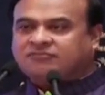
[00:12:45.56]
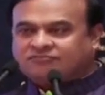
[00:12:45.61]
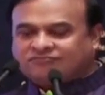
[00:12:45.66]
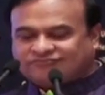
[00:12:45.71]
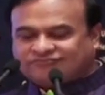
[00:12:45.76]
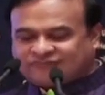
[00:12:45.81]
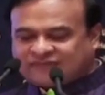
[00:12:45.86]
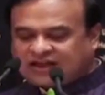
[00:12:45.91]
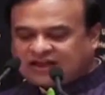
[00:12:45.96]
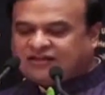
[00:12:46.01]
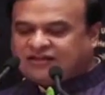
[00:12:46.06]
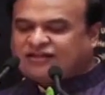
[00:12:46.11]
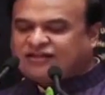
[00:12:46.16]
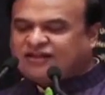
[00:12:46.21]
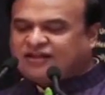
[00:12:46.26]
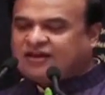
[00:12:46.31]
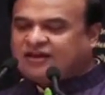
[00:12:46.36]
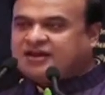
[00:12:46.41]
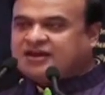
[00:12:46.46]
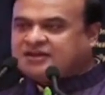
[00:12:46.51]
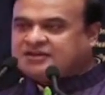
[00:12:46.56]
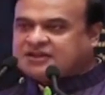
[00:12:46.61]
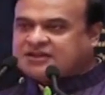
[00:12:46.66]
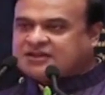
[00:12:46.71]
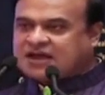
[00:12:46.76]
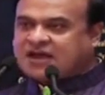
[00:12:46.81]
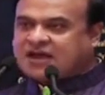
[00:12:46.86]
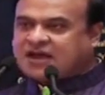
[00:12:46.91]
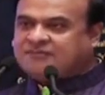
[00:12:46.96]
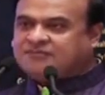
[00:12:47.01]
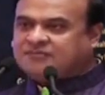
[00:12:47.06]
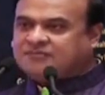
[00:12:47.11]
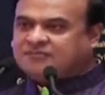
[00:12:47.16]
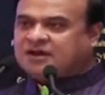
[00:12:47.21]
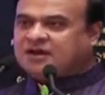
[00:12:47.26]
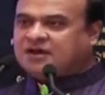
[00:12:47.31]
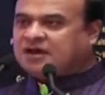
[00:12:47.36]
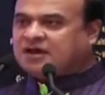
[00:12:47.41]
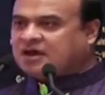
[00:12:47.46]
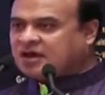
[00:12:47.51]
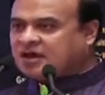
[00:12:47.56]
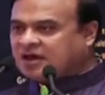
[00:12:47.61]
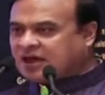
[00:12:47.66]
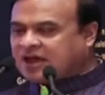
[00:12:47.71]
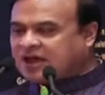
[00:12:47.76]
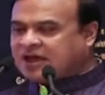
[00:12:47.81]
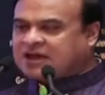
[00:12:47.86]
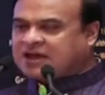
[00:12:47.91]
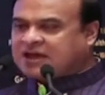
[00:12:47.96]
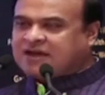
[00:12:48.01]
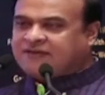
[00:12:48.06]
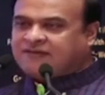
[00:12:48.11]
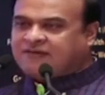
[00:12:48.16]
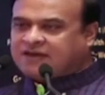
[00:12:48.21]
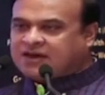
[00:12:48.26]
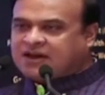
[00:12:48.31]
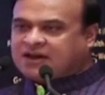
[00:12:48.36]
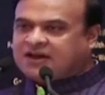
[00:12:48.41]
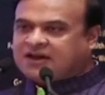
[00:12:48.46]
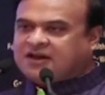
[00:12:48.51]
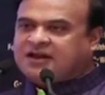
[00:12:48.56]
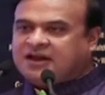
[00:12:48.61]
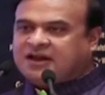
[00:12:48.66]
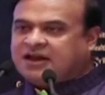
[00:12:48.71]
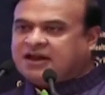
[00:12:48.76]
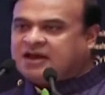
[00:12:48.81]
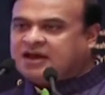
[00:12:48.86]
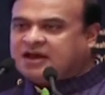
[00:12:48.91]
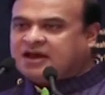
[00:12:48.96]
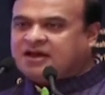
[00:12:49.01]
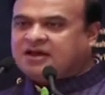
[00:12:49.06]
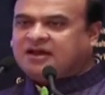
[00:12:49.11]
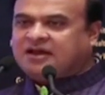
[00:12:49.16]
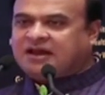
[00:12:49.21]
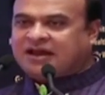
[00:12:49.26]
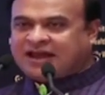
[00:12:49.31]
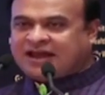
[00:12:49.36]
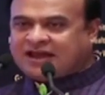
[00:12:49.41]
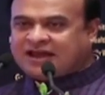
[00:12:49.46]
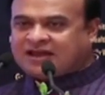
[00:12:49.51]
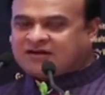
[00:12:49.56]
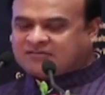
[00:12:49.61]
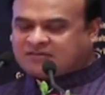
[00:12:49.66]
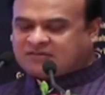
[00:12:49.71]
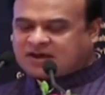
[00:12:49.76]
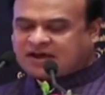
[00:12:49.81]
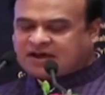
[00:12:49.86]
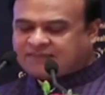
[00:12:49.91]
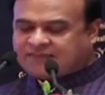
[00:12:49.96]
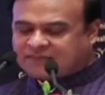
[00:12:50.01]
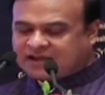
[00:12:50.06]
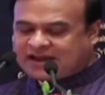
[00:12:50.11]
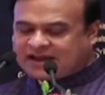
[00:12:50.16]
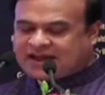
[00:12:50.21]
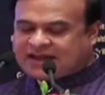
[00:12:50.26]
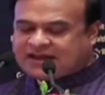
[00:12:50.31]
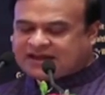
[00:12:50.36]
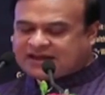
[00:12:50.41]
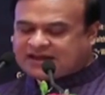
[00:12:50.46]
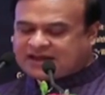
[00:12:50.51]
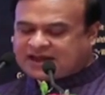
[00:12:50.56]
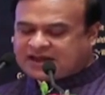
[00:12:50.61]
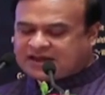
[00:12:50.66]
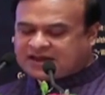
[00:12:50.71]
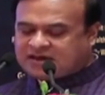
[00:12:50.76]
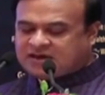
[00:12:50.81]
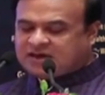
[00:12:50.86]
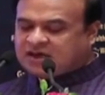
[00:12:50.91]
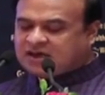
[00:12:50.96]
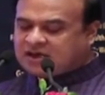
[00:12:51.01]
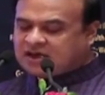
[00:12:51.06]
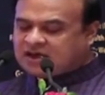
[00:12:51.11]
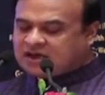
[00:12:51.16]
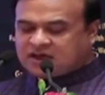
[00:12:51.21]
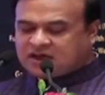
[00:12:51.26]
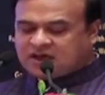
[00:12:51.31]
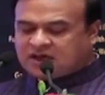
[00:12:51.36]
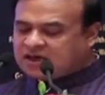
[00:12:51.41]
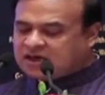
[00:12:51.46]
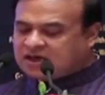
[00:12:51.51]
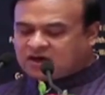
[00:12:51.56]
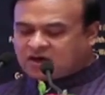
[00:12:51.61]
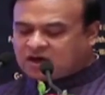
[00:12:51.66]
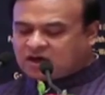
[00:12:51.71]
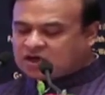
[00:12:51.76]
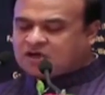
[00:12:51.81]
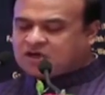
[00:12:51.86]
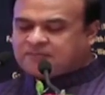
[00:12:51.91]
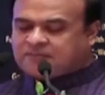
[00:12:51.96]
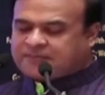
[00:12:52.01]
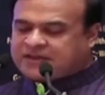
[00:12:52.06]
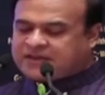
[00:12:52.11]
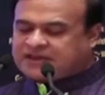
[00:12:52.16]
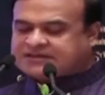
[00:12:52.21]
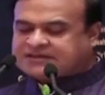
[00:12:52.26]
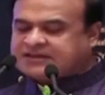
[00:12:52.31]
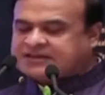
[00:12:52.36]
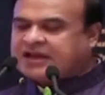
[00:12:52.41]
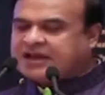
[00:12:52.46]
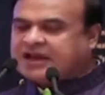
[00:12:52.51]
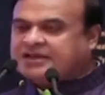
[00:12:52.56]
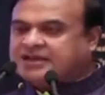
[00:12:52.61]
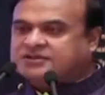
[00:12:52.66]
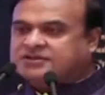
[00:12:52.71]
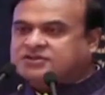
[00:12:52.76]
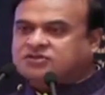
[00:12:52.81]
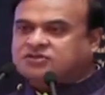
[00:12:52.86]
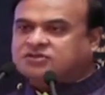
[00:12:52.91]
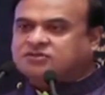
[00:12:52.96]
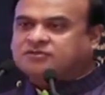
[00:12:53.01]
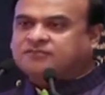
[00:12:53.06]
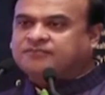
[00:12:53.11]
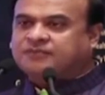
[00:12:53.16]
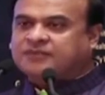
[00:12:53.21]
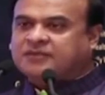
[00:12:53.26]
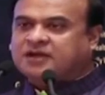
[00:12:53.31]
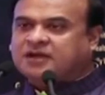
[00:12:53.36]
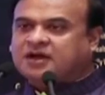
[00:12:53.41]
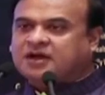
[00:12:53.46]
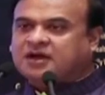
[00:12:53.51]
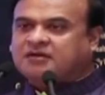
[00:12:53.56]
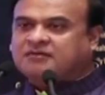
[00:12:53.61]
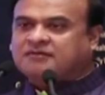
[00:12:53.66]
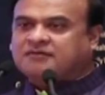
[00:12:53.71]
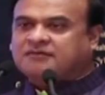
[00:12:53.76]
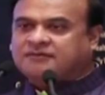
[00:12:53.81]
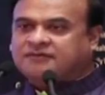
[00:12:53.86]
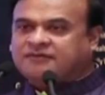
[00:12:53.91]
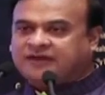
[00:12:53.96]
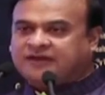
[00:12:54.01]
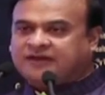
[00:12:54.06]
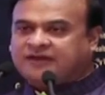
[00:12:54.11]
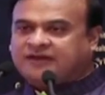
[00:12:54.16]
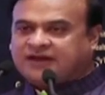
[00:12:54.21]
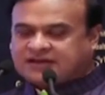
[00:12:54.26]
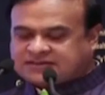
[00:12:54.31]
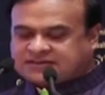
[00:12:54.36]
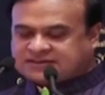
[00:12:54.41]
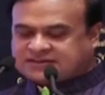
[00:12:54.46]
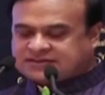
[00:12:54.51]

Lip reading: the engineers come at a very late, come late, and a lot of patient has to face